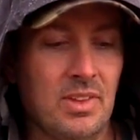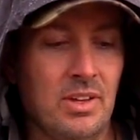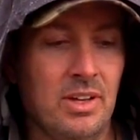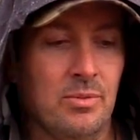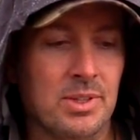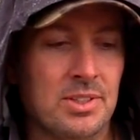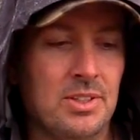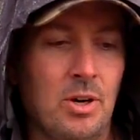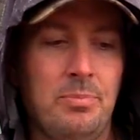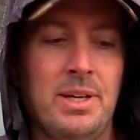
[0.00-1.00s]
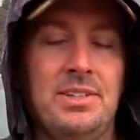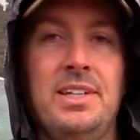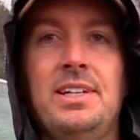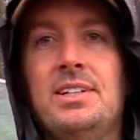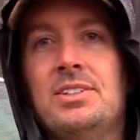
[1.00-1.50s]
It was so
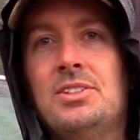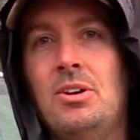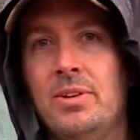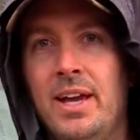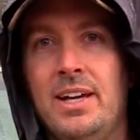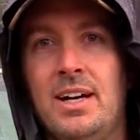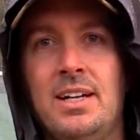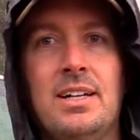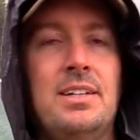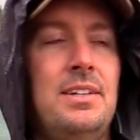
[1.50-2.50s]
busy, so chaotic,